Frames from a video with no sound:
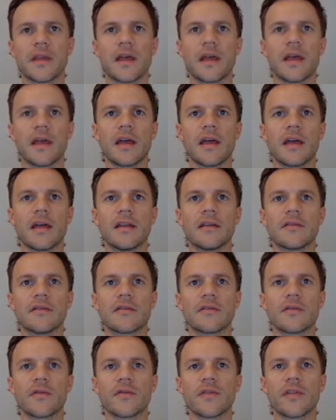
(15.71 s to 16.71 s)
And
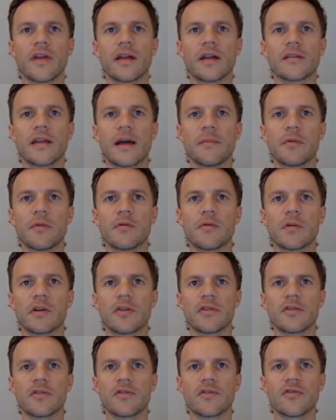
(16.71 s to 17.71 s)
so for that example, we'll
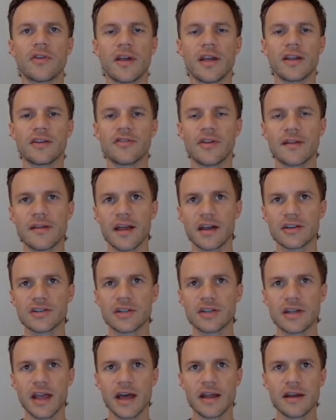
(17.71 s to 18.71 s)
create
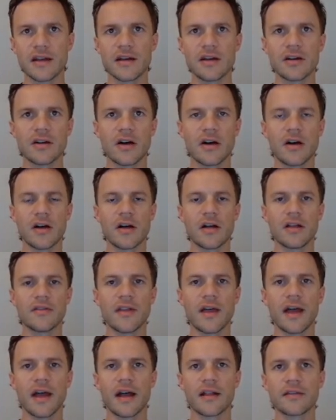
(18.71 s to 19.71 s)
transaction data on
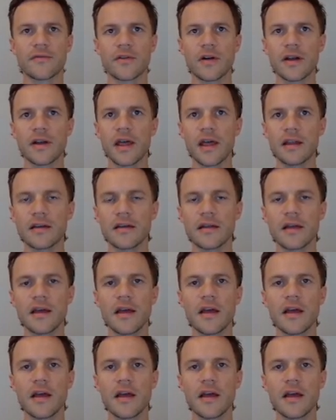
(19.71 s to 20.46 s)
the HATS front end.